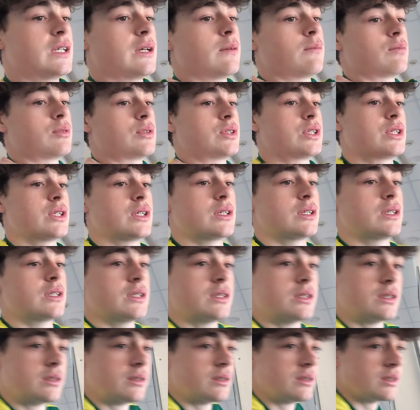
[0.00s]
temperature
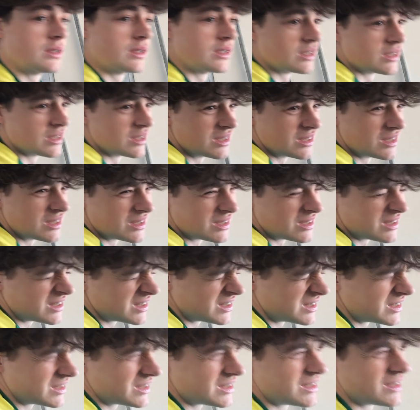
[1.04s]

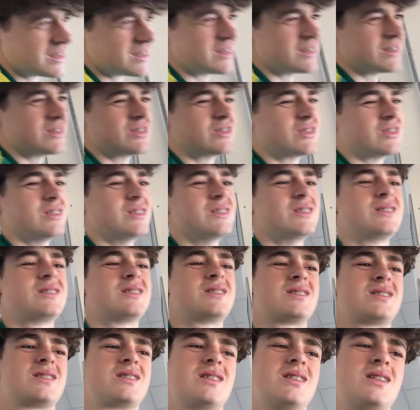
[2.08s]
is
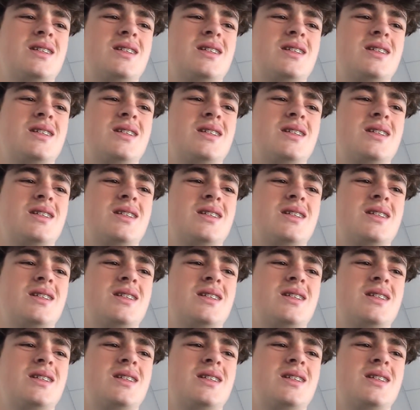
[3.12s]
increased,